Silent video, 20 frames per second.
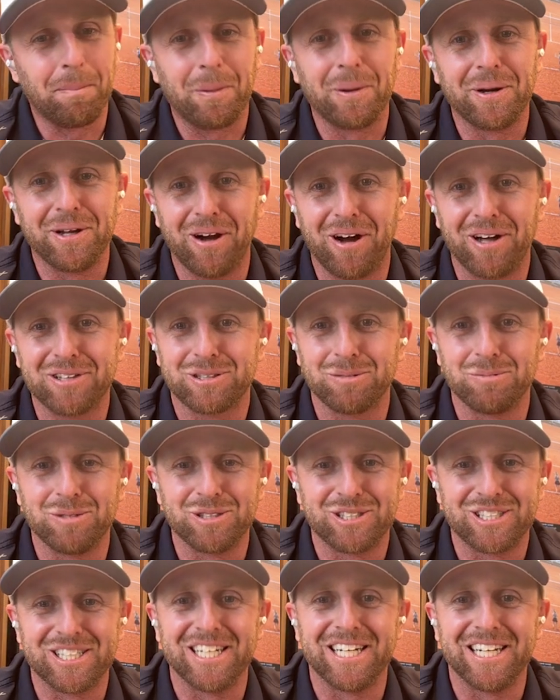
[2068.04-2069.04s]
pretty awesome
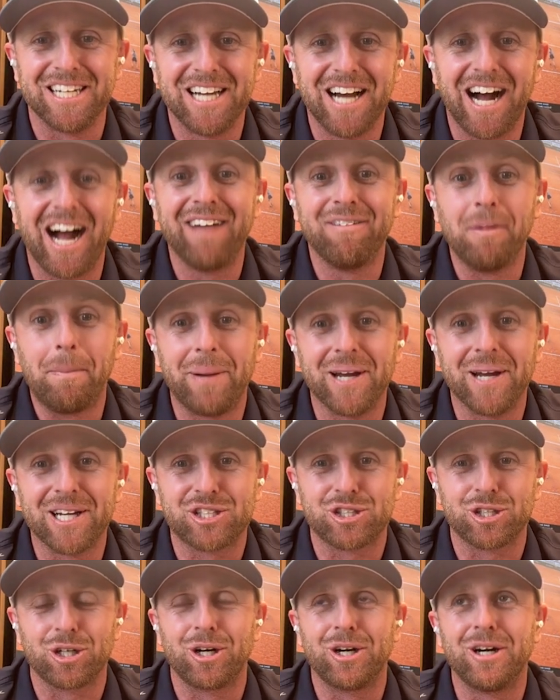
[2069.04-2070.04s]
to see. I have a
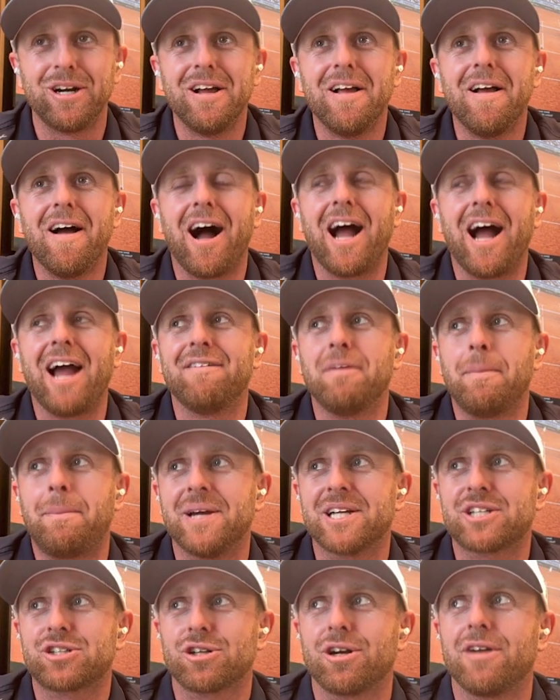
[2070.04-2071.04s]

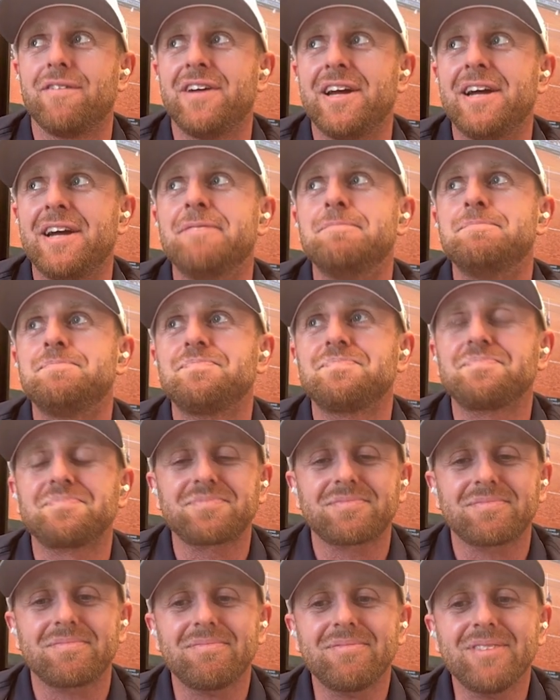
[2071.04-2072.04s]
picture of him
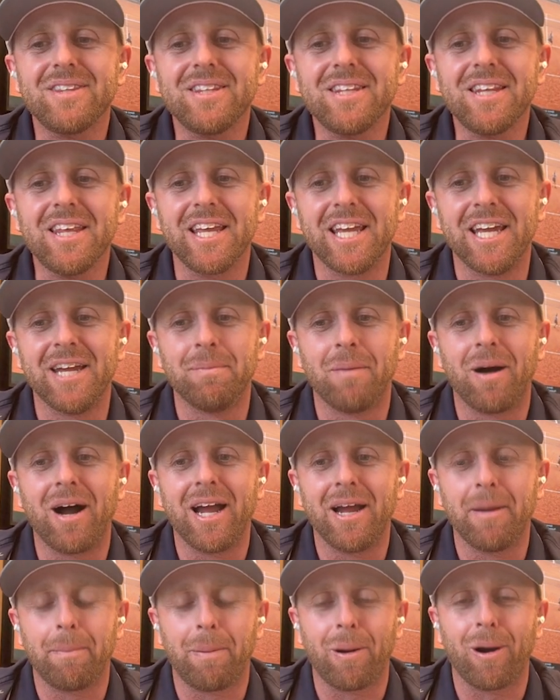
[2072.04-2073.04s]
in
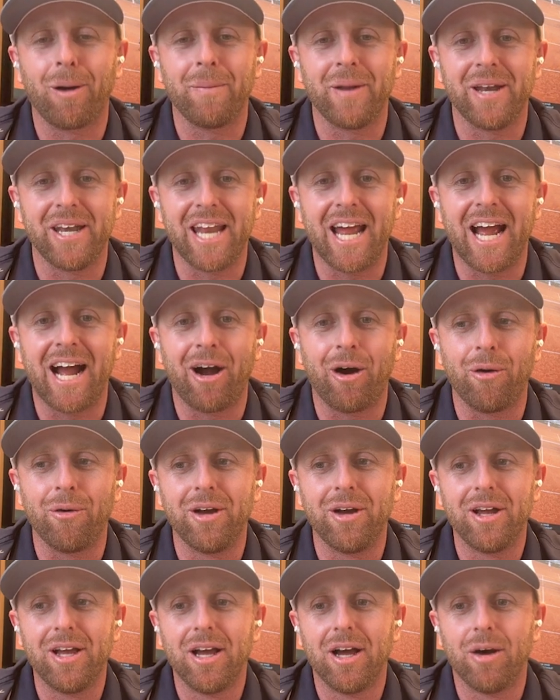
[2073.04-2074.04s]
my apartment
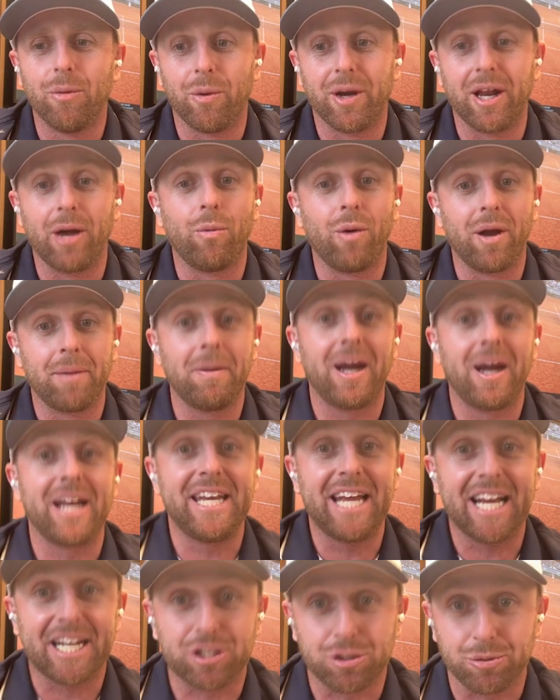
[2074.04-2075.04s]
now when I won my
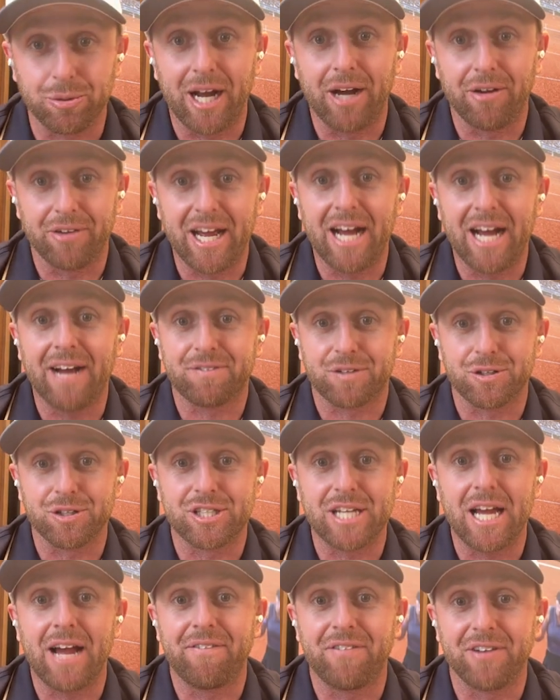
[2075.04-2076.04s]
next round after
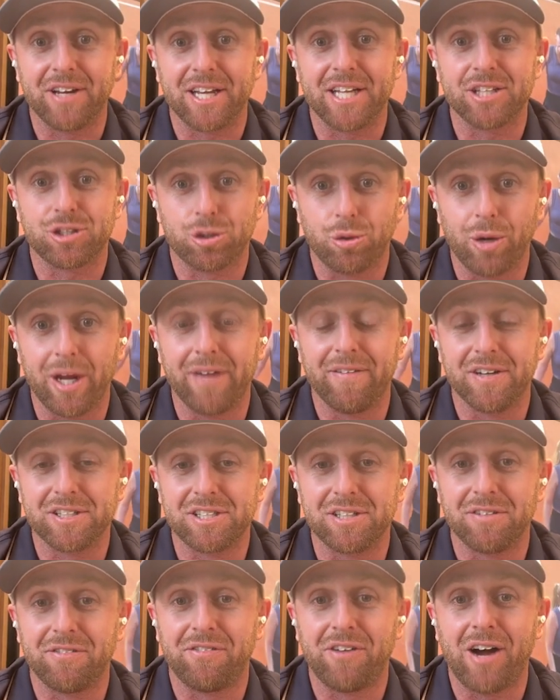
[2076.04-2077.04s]
Safin against
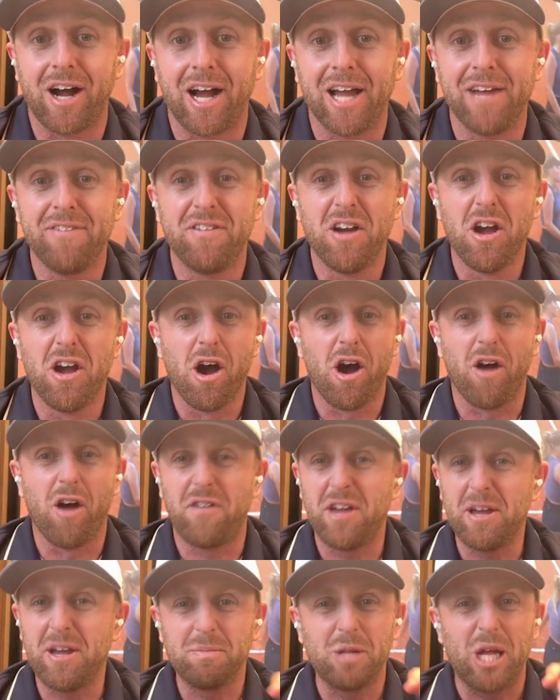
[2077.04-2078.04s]
Cuevas in 5
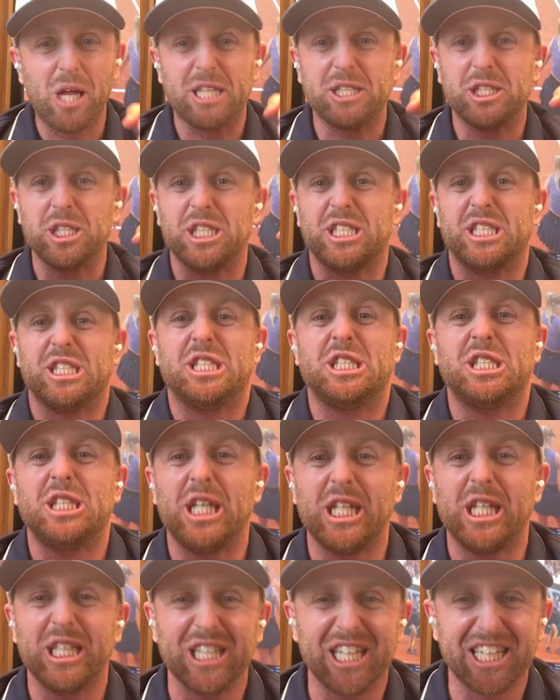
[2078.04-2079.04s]
of him just
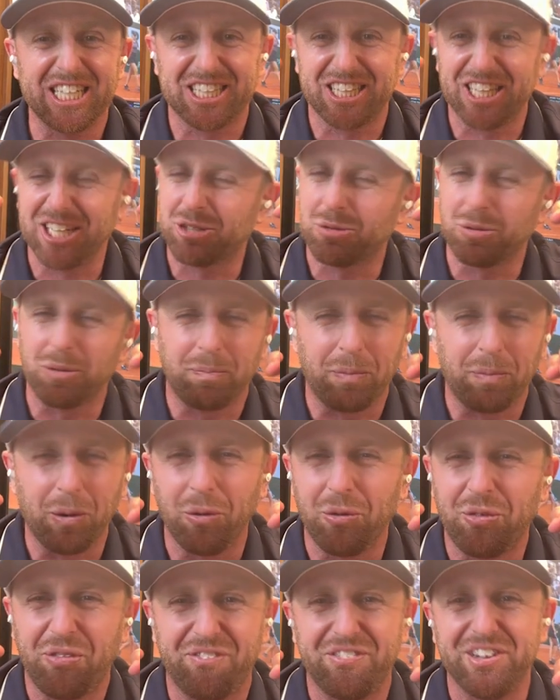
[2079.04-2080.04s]
like this with
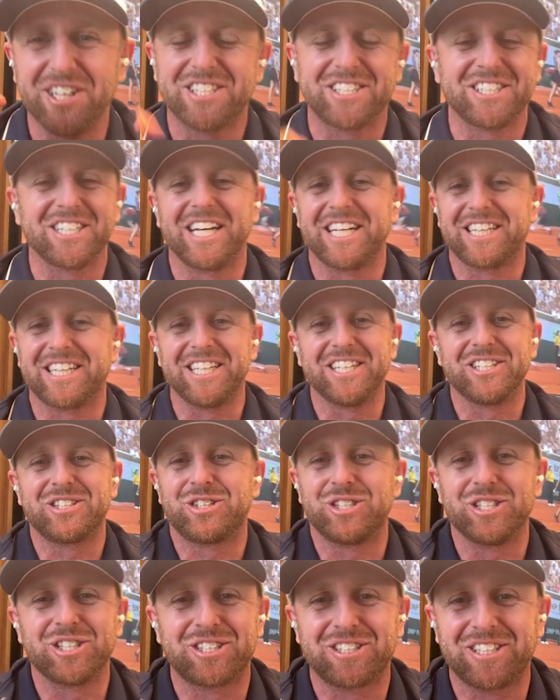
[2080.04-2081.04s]
both fists like
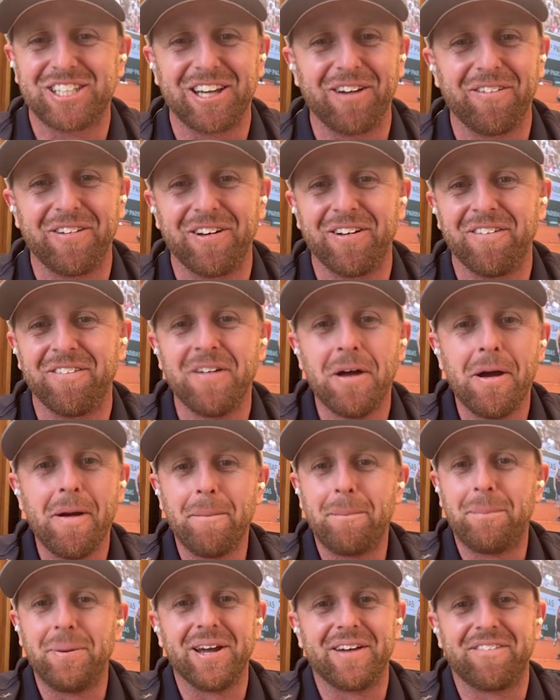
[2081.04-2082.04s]
this, just giving a
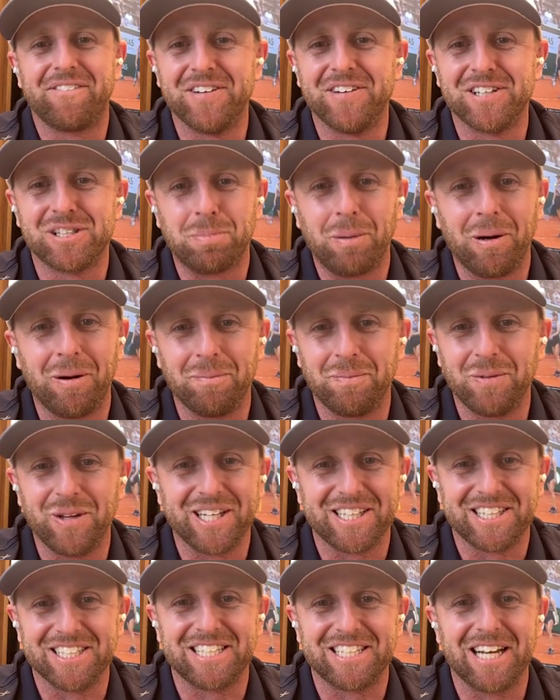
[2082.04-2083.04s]
big fist pump
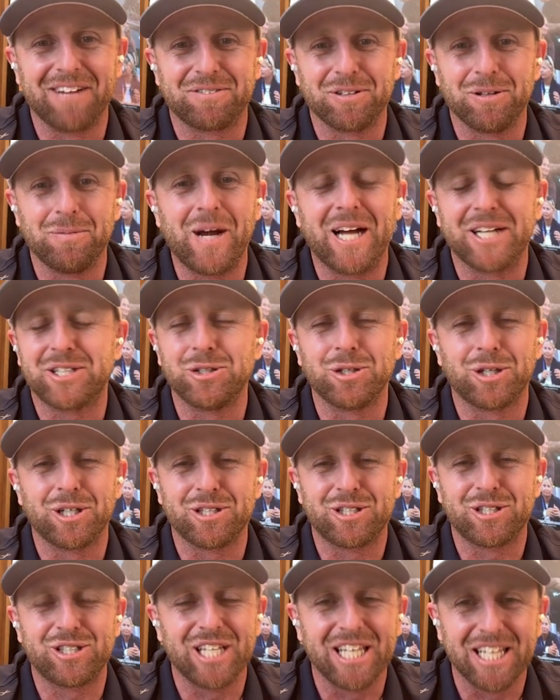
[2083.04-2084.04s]
like this after the match. You
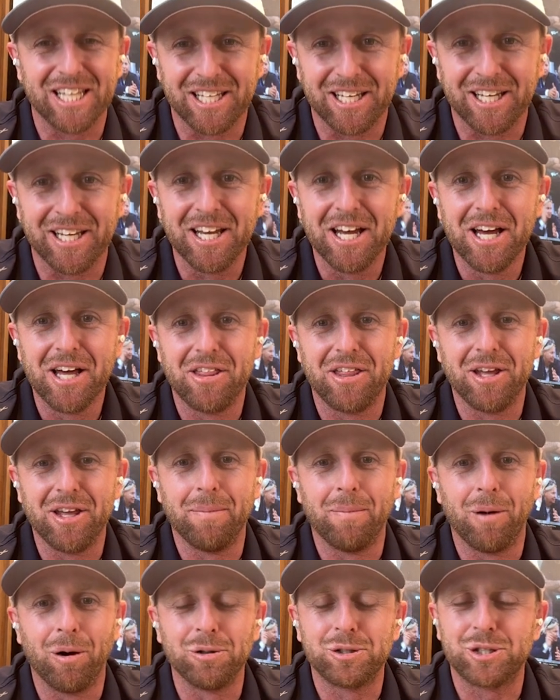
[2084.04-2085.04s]
could see the
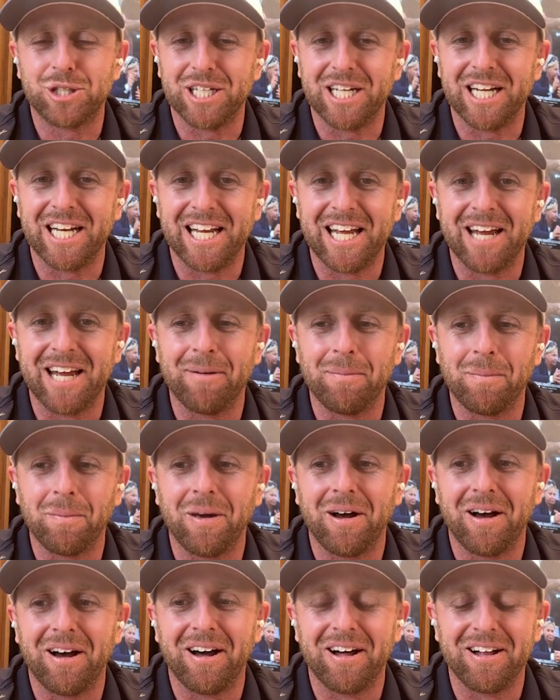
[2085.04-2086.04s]
emotion in
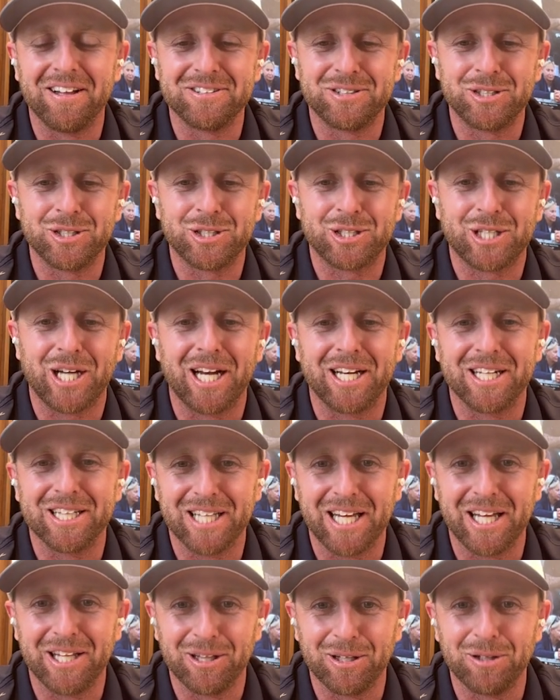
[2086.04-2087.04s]
him just kind
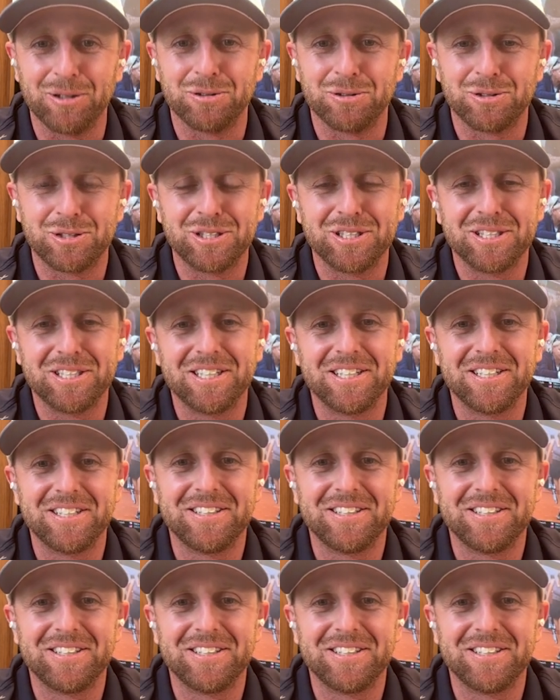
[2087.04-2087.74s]
of letting loose.